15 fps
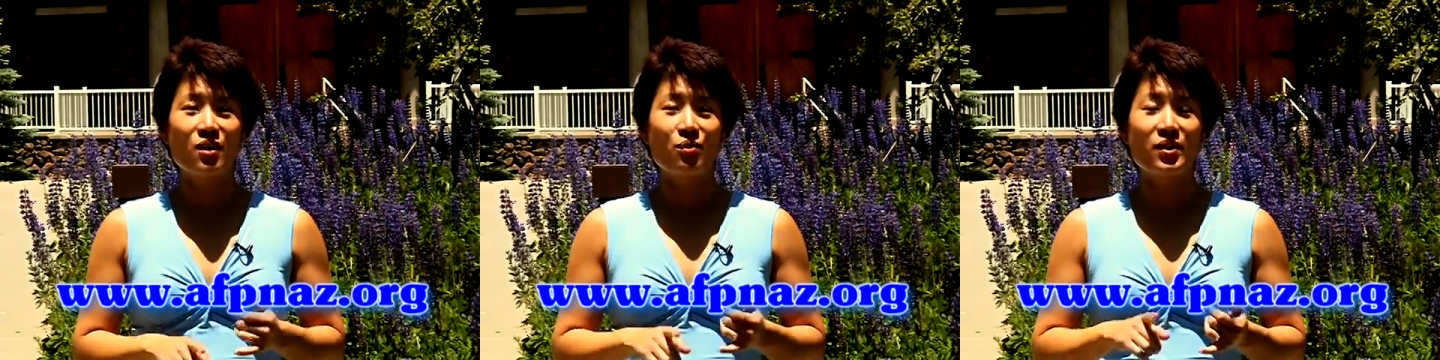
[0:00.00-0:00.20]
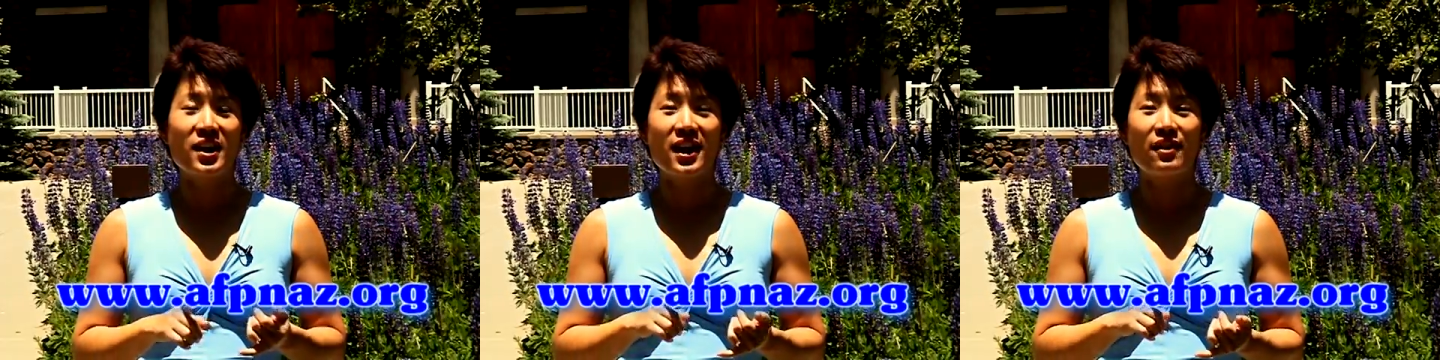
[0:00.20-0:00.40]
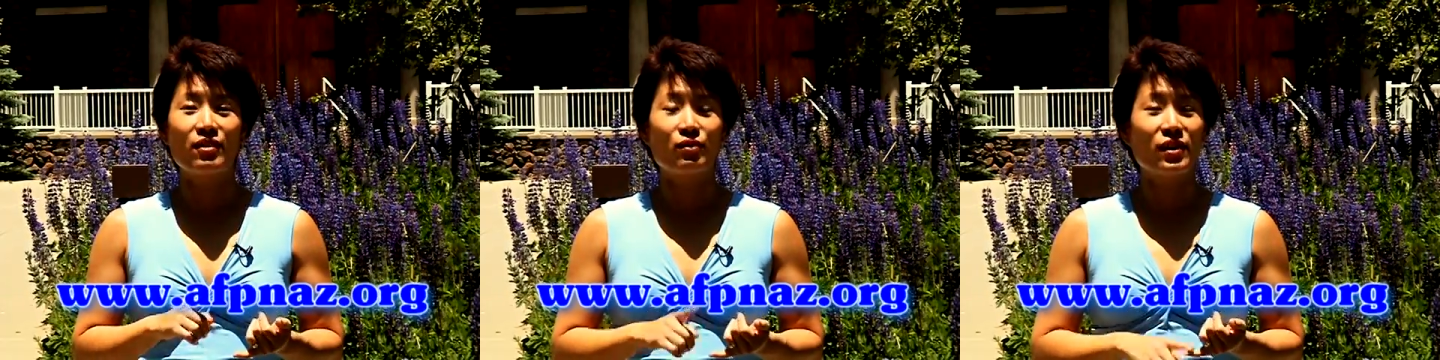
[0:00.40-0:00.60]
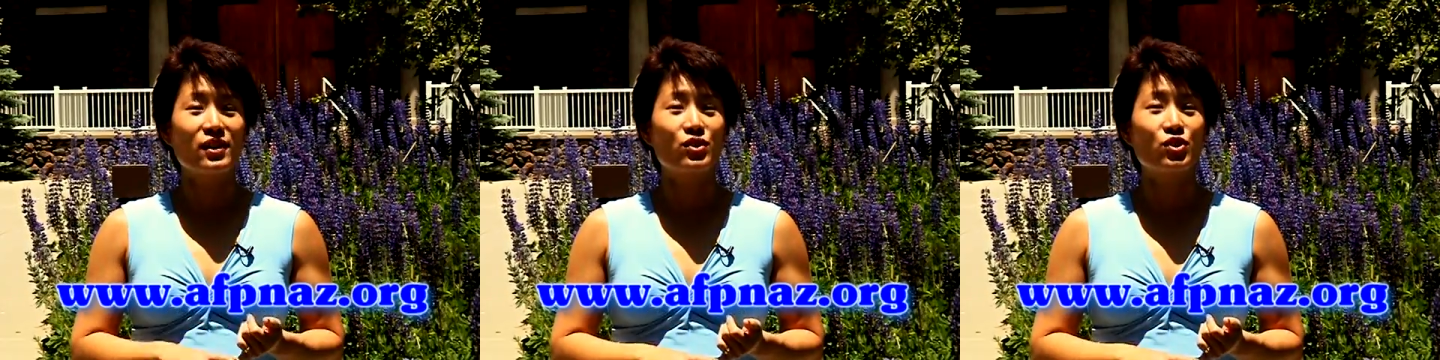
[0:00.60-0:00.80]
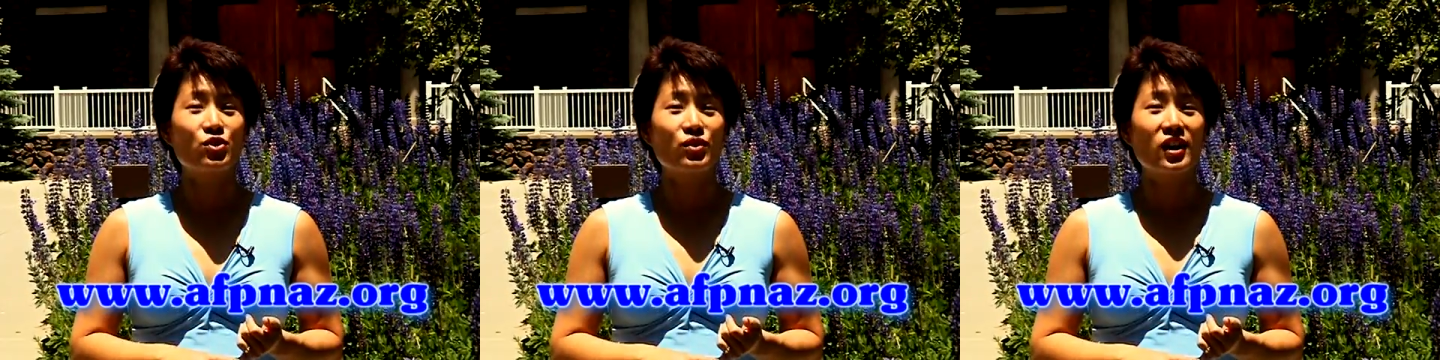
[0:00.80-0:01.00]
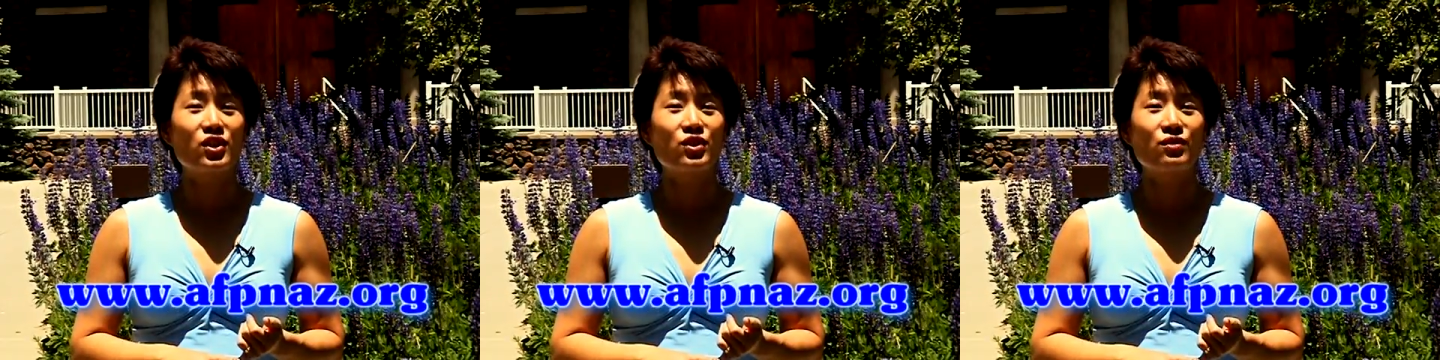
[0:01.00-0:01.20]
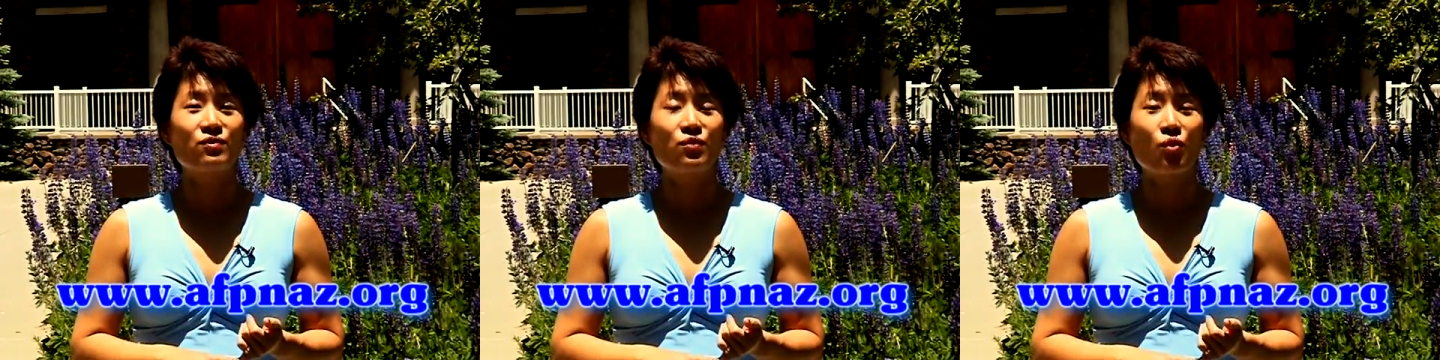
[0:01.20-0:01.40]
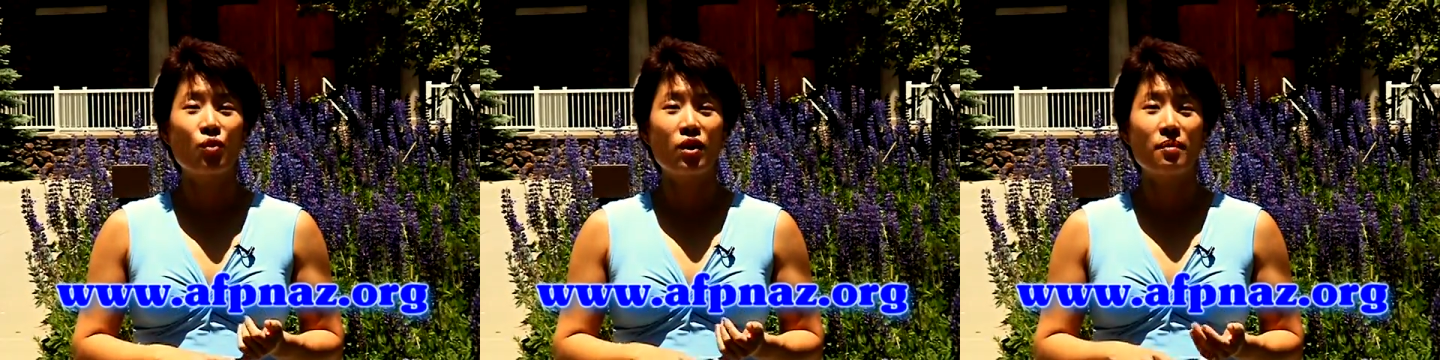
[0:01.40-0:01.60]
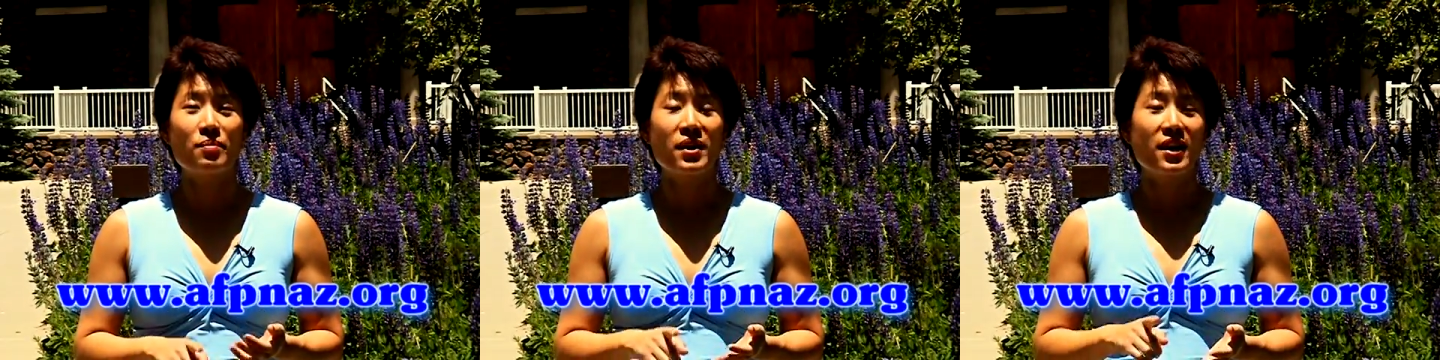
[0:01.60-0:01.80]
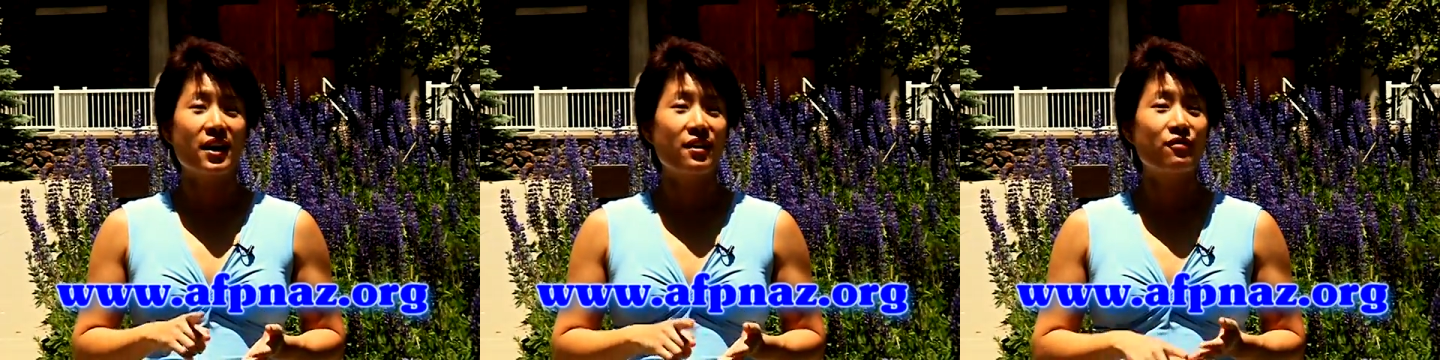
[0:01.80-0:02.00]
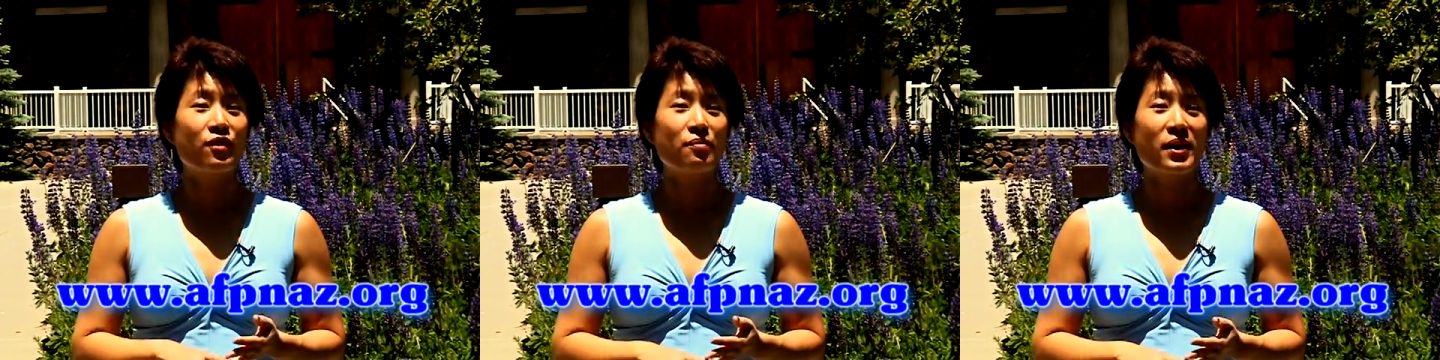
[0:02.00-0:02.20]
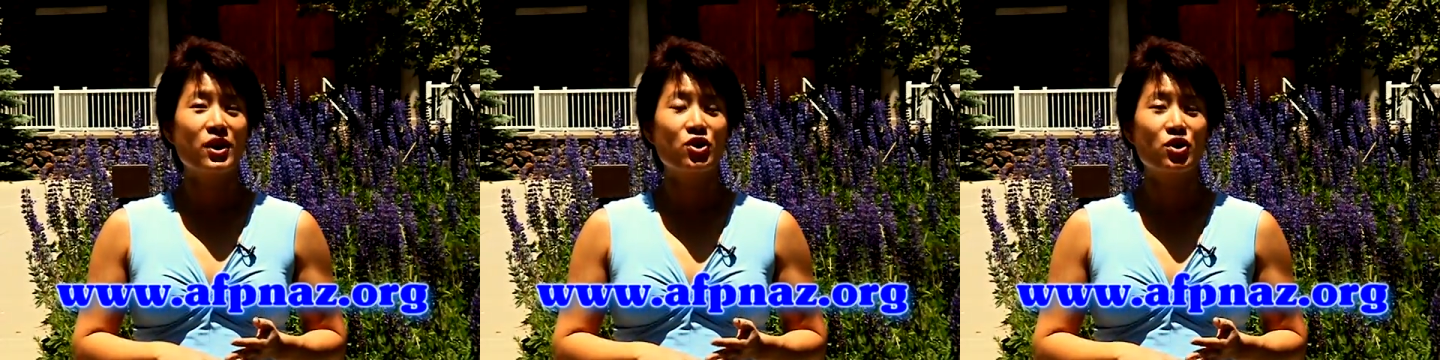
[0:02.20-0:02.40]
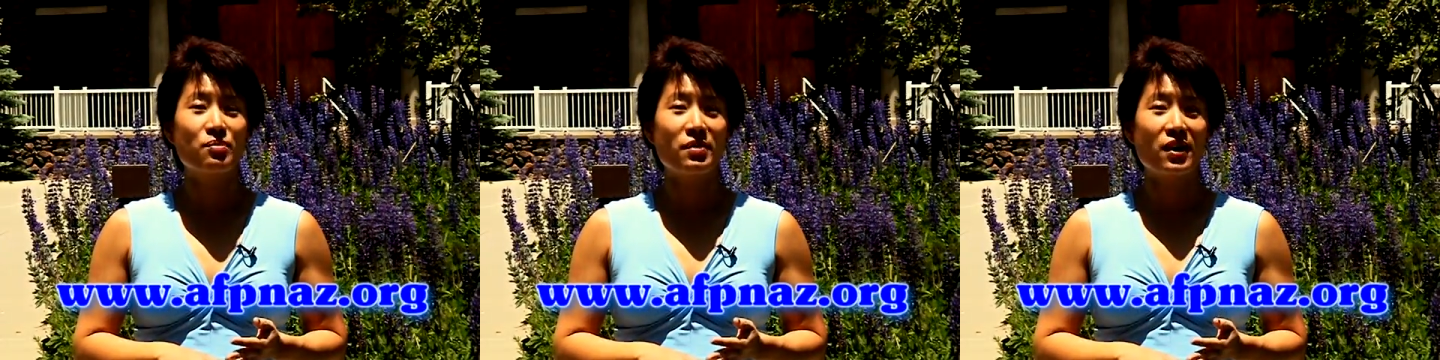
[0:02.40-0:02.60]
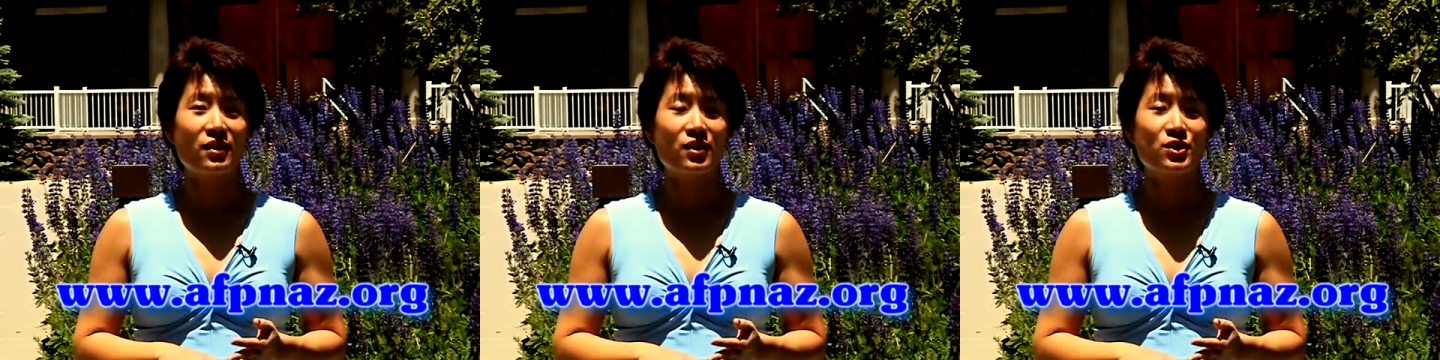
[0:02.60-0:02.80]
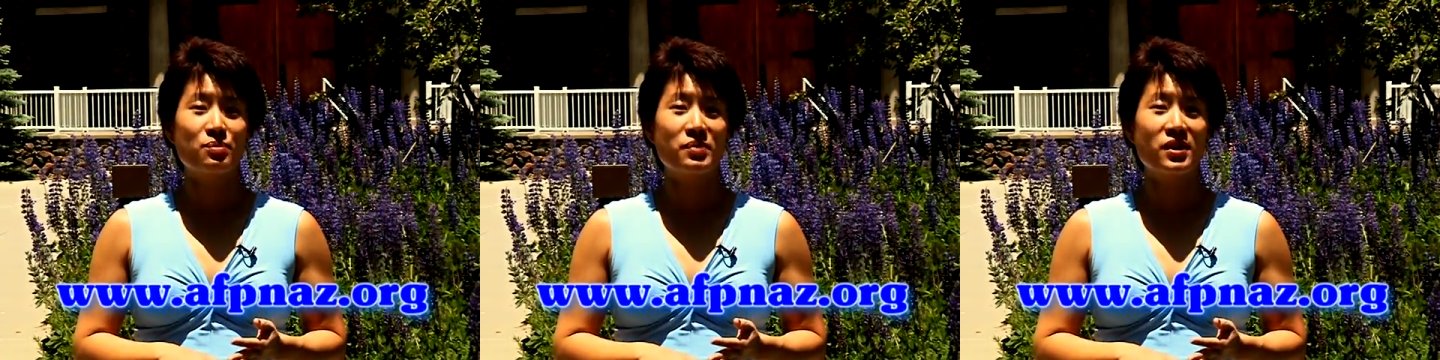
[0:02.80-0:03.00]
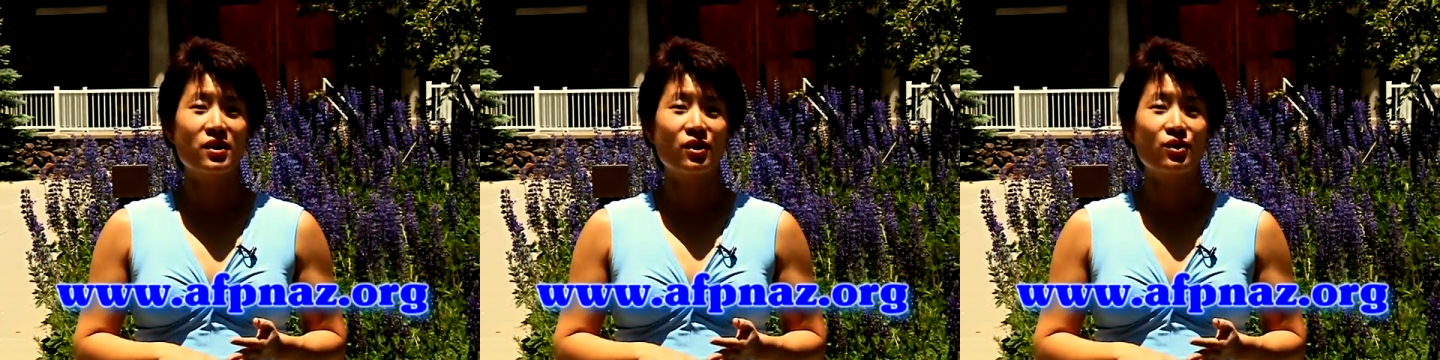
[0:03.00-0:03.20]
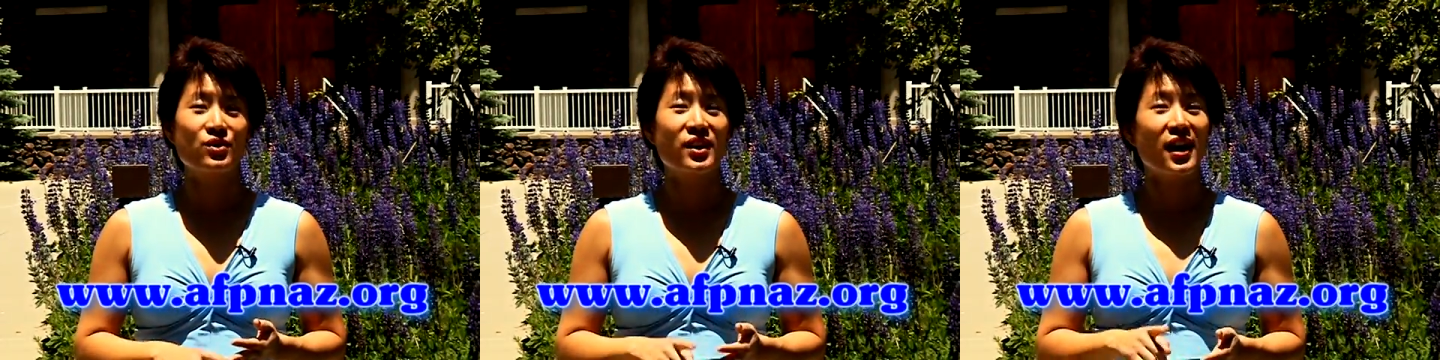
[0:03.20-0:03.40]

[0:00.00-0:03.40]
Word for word: We have a registration form, information about our speakers,